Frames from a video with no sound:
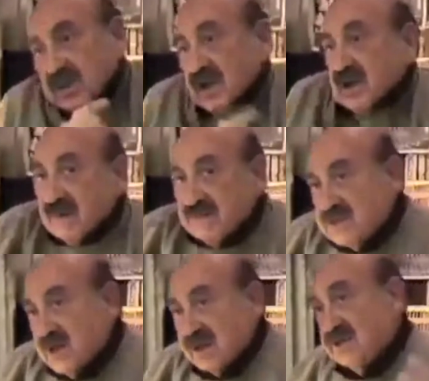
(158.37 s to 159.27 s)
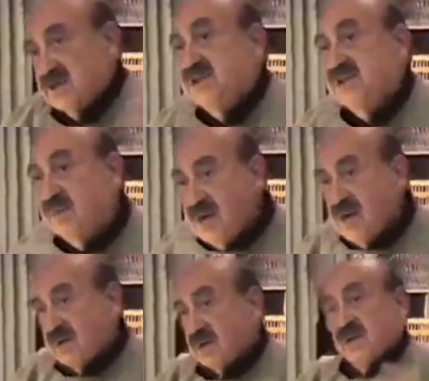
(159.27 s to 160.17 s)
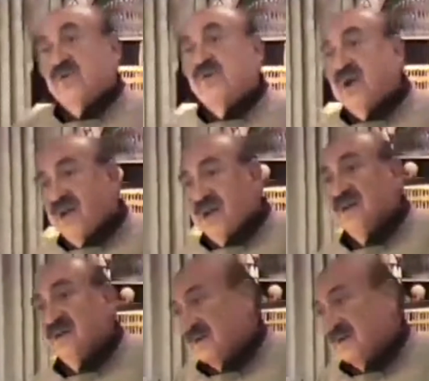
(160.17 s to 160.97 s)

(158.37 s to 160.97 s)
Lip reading: that comes out as a square or a triangle